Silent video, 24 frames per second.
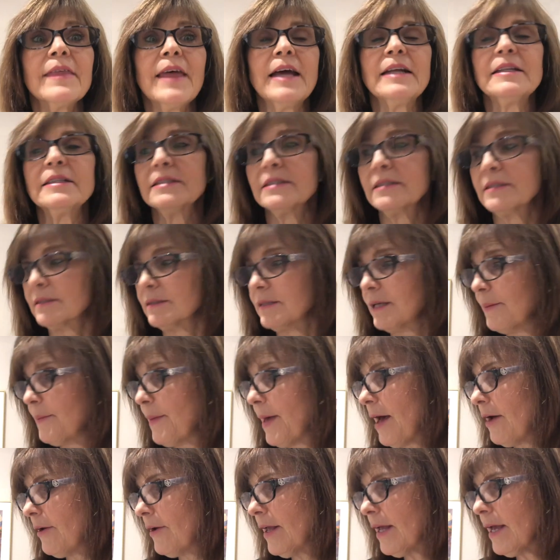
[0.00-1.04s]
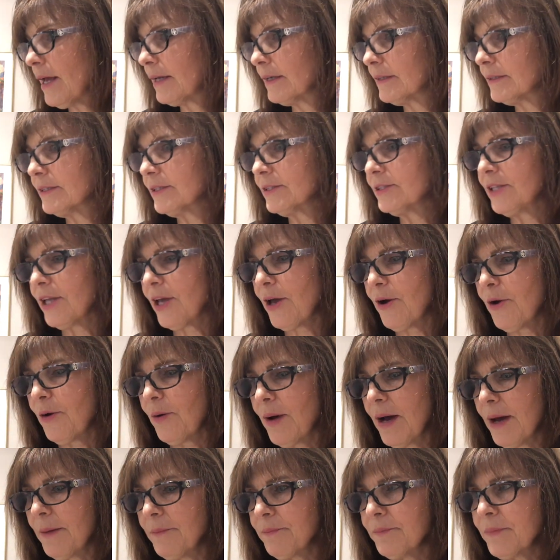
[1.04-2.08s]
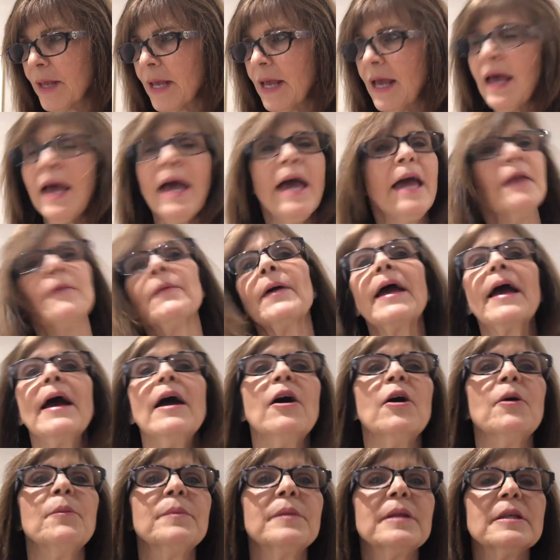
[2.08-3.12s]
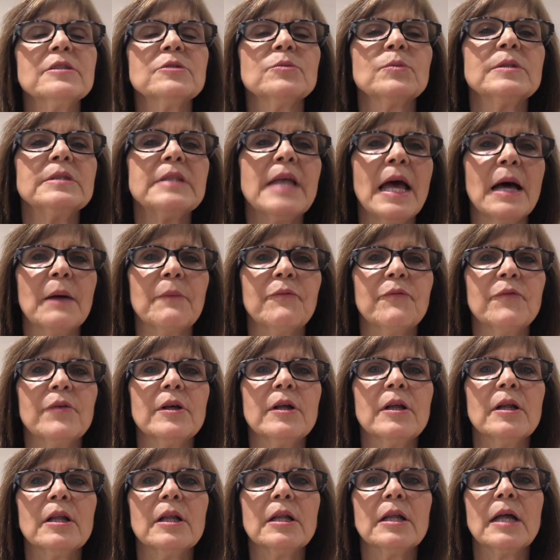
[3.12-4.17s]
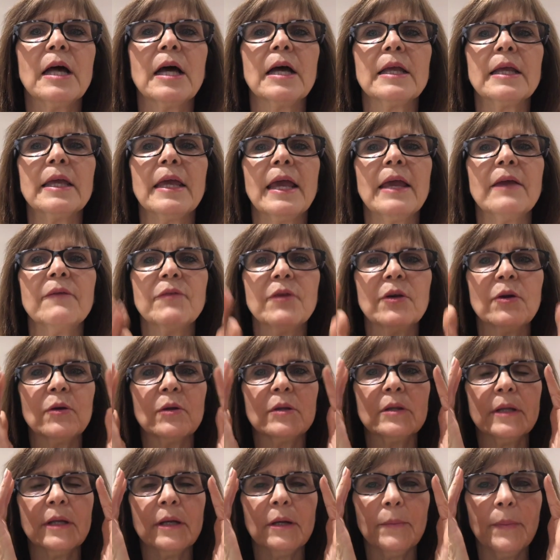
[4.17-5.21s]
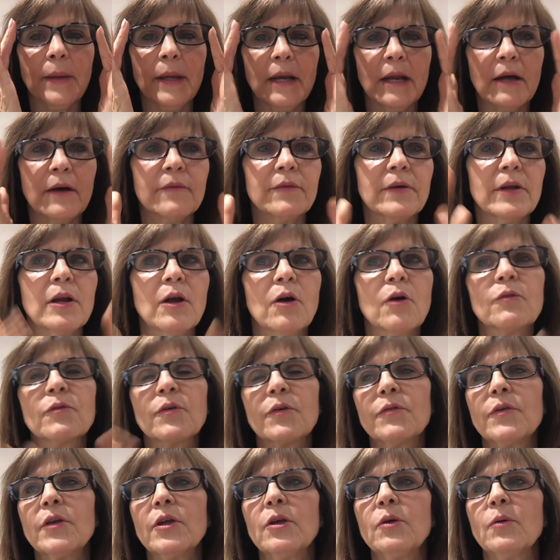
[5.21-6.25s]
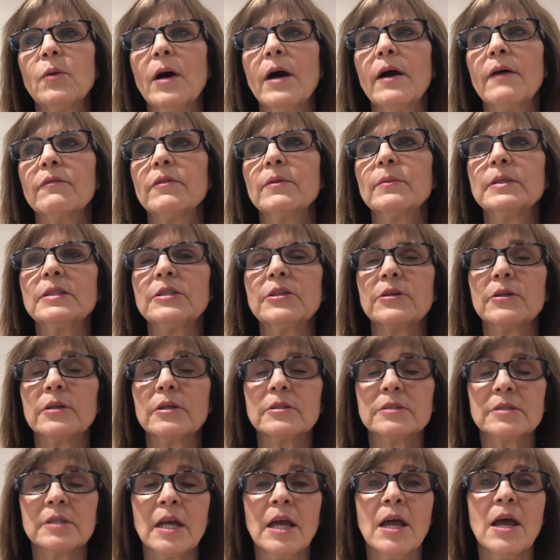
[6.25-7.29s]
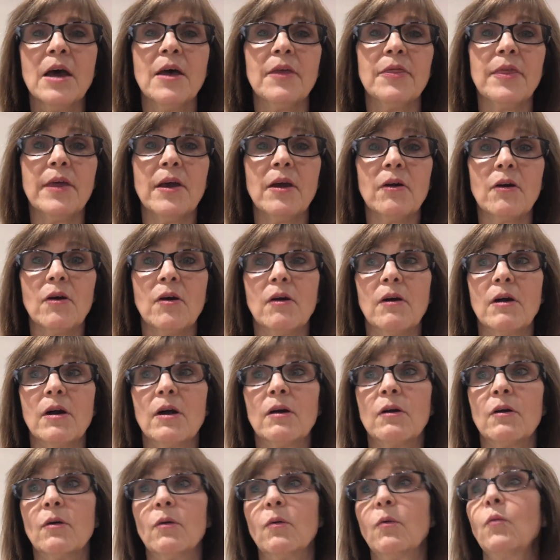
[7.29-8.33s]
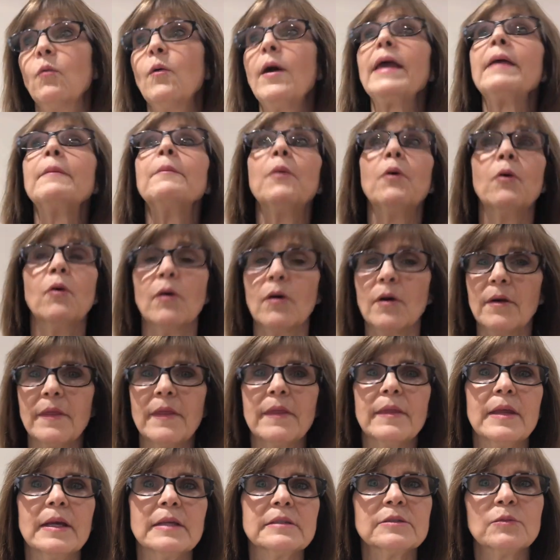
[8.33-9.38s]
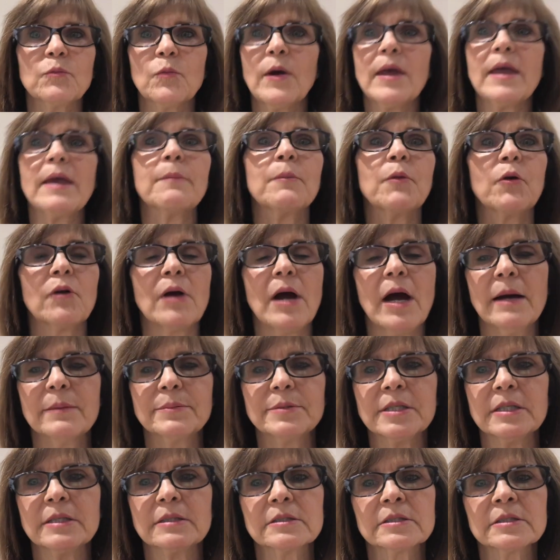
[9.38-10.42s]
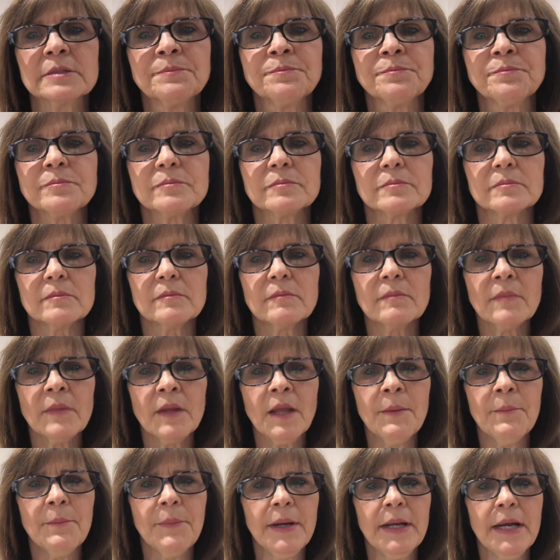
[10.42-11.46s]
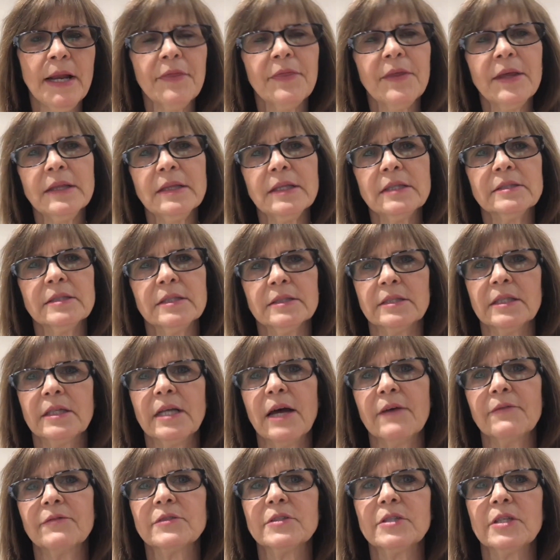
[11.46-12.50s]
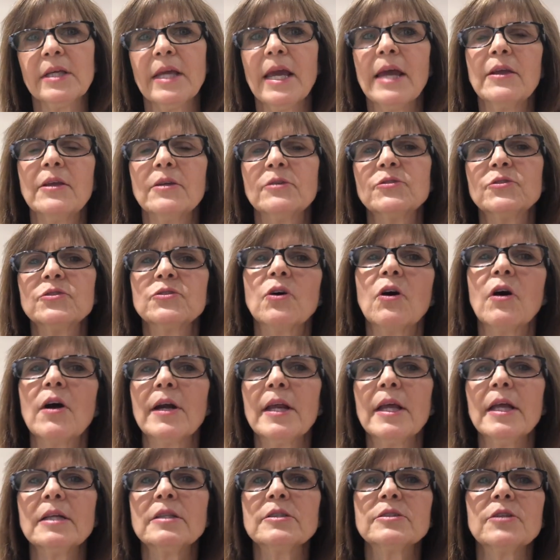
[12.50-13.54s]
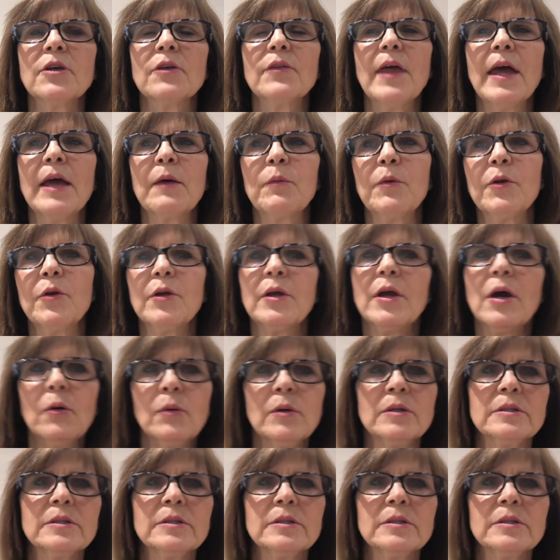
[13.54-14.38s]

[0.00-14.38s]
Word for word: that's about it. So um, anyway, I hope this was helpful. I gave you a little bit of an overview of the materials. There are way more than this, way more options, but I think this is enough to get you started so that when you go